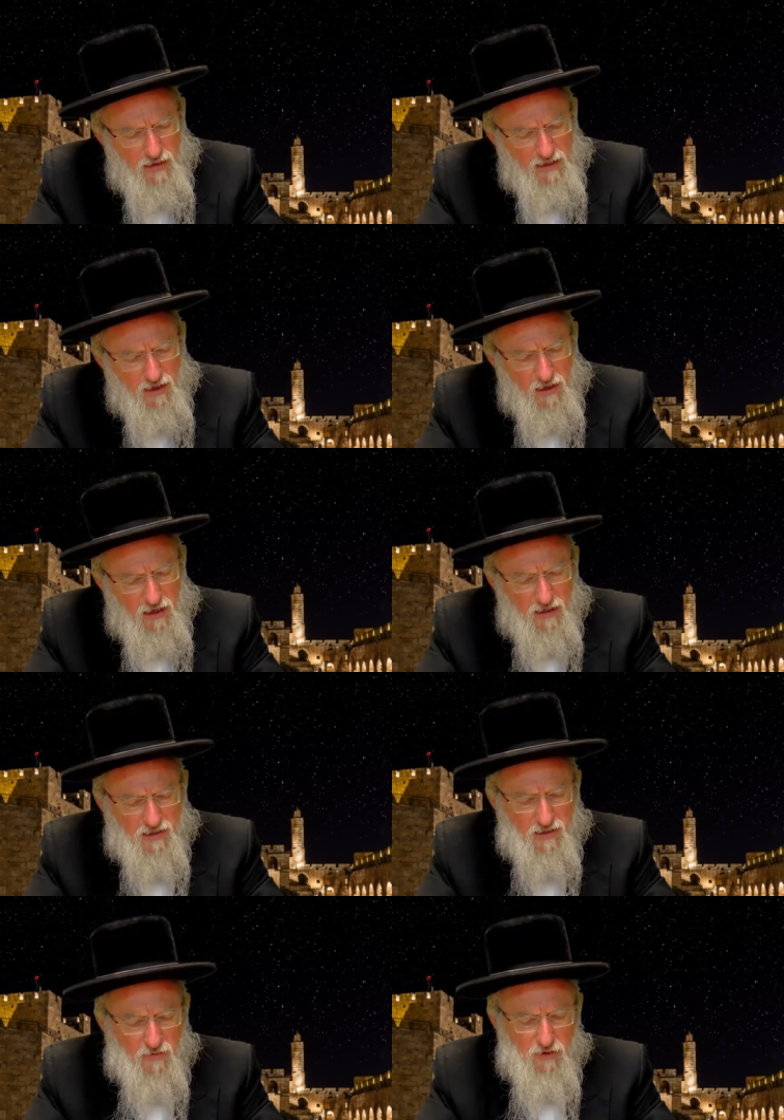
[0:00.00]
Midian
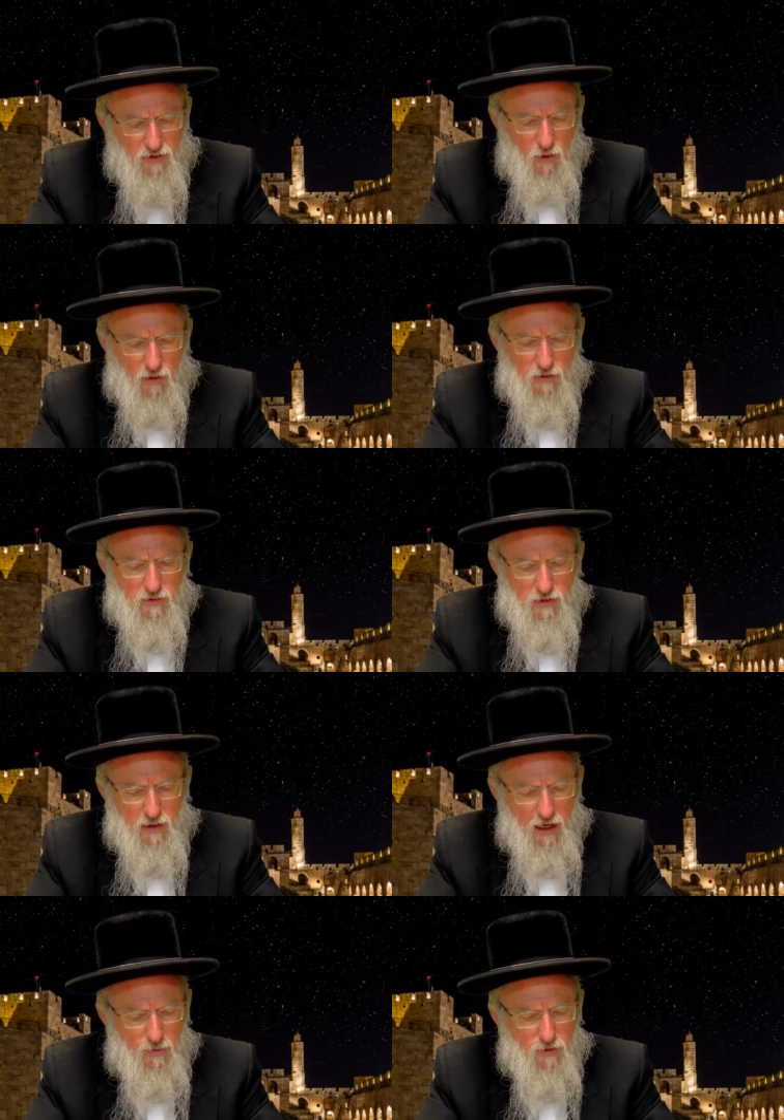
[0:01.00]
had 7 daughters.
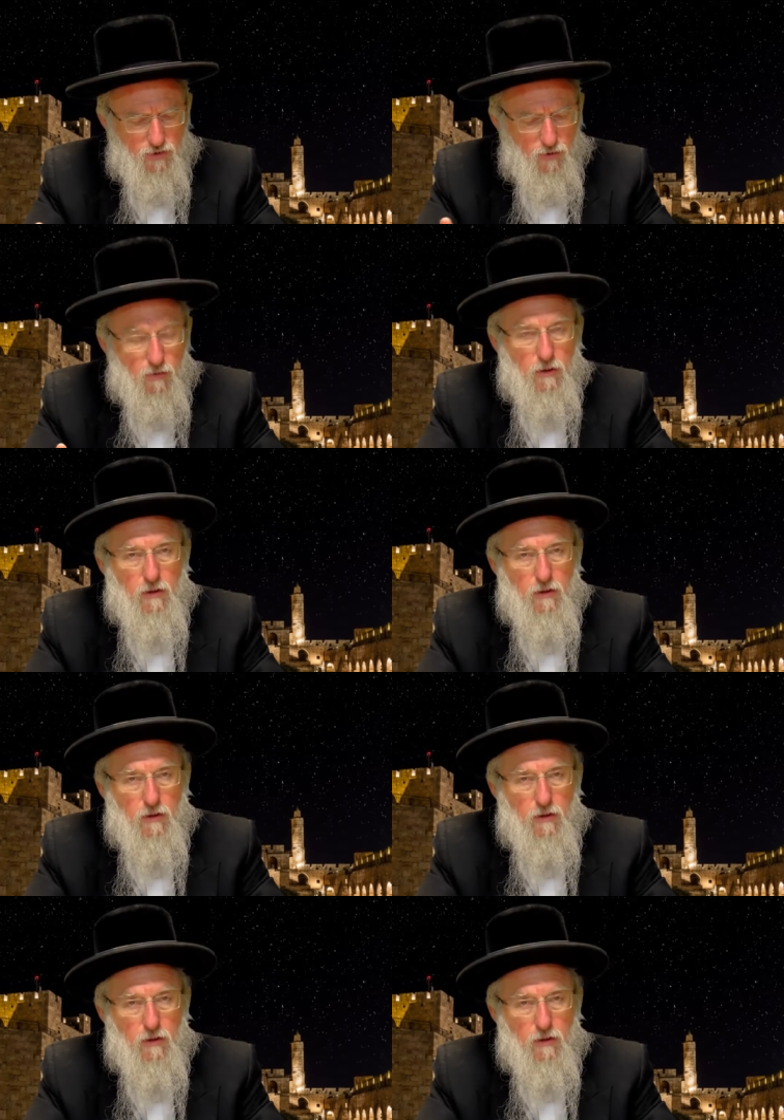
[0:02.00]
They came and drew.